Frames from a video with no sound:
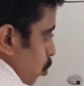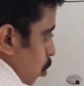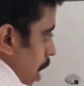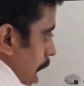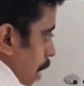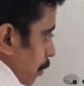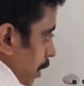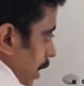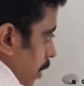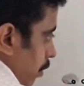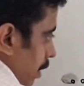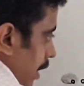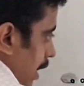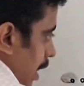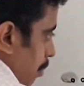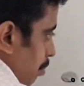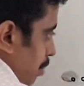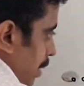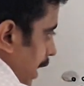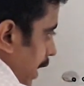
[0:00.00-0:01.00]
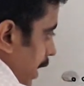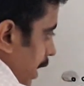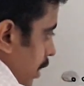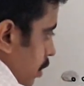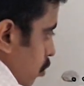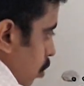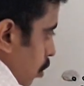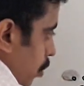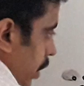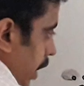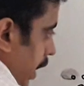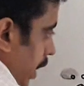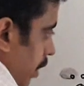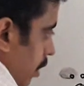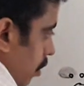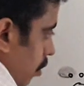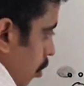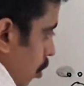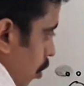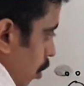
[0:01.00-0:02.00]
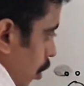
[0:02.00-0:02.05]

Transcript: So how it will complete its octet? All